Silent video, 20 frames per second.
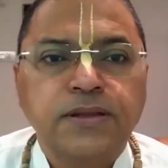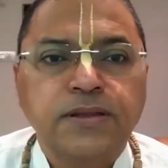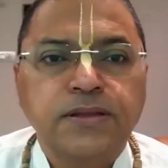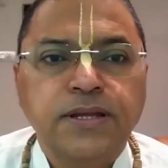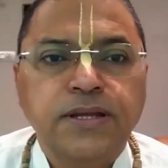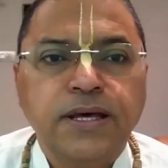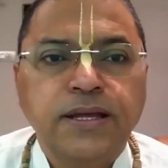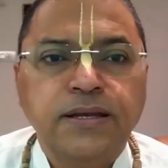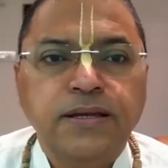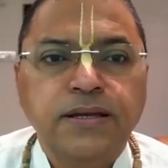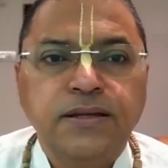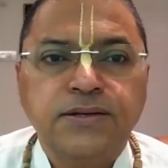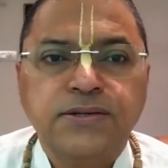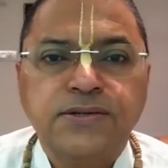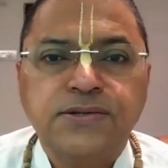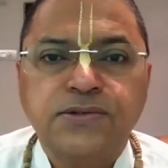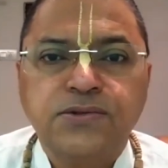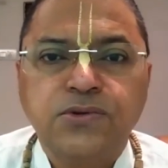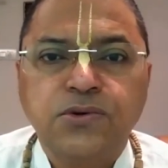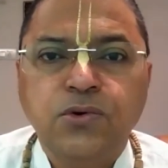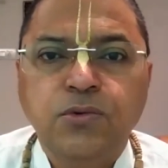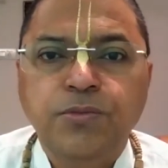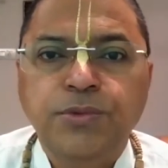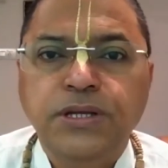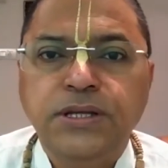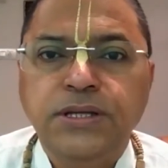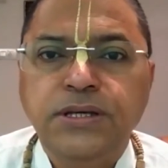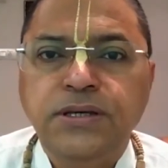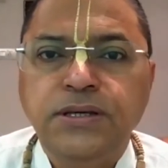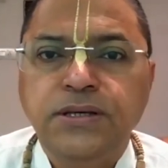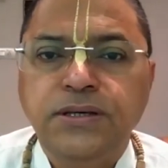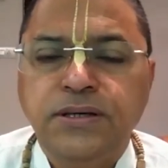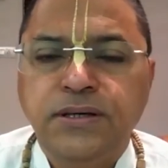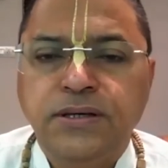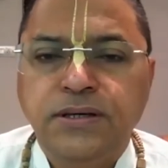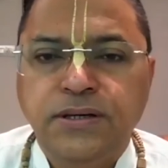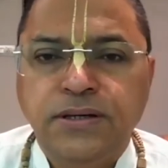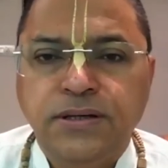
then so many